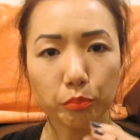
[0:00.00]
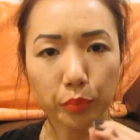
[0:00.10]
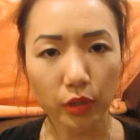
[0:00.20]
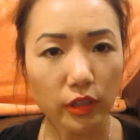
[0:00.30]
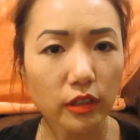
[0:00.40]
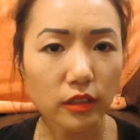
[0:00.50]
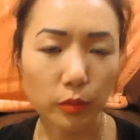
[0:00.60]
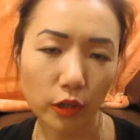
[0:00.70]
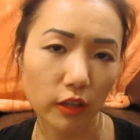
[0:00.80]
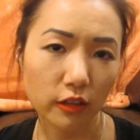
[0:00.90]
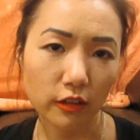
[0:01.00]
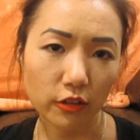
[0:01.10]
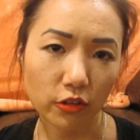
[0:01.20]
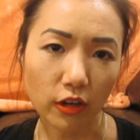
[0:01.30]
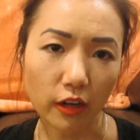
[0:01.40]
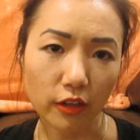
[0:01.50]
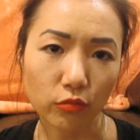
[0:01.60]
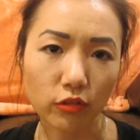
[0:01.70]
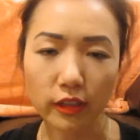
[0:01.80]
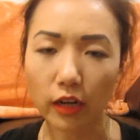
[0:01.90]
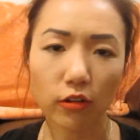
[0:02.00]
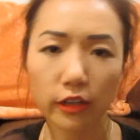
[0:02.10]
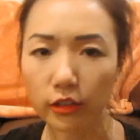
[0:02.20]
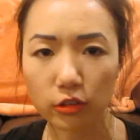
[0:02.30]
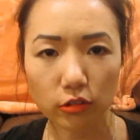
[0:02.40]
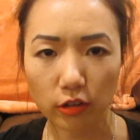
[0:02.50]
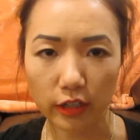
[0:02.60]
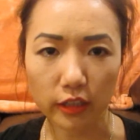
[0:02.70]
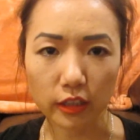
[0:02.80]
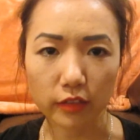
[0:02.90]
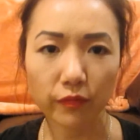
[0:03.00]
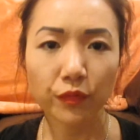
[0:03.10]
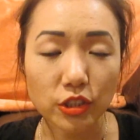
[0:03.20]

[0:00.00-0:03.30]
put a double eyelid in your eye without any glue or anything.